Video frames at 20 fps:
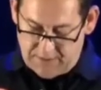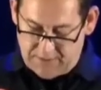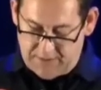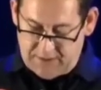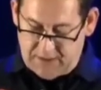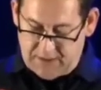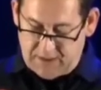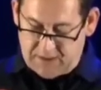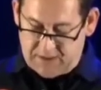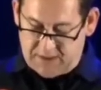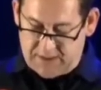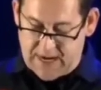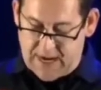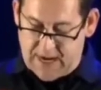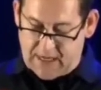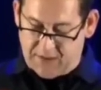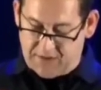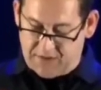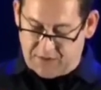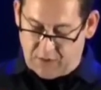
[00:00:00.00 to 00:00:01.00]
These
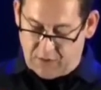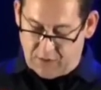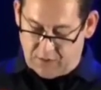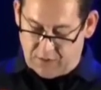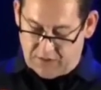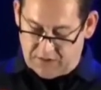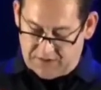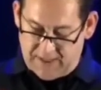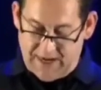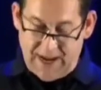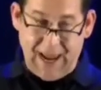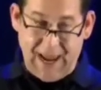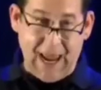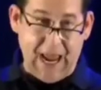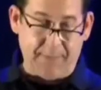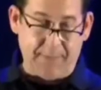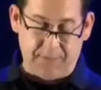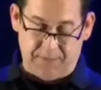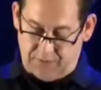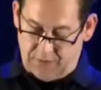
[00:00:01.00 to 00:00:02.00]
tanks caused an
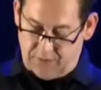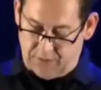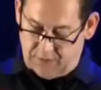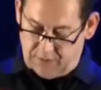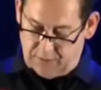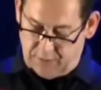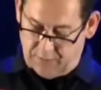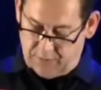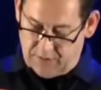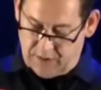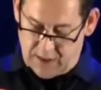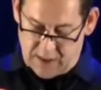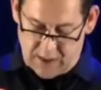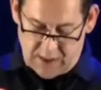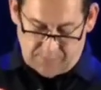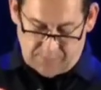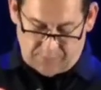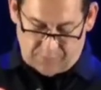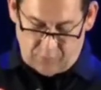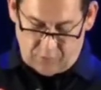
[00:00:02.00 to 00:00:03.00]
absolute
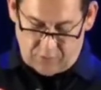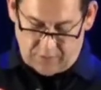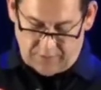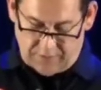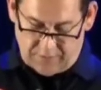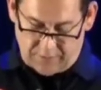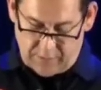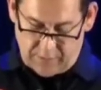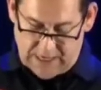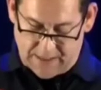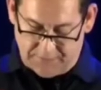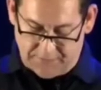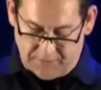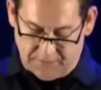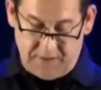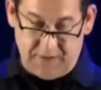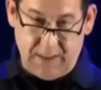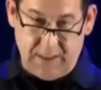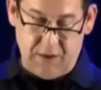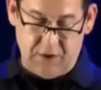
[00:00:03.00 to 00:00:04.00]
uproar throughout
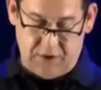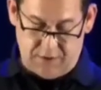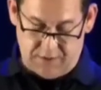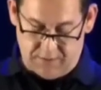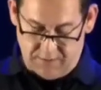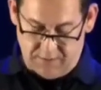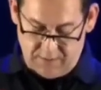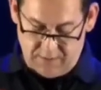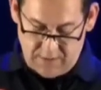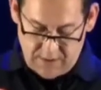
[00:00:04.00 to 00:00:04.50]
the station.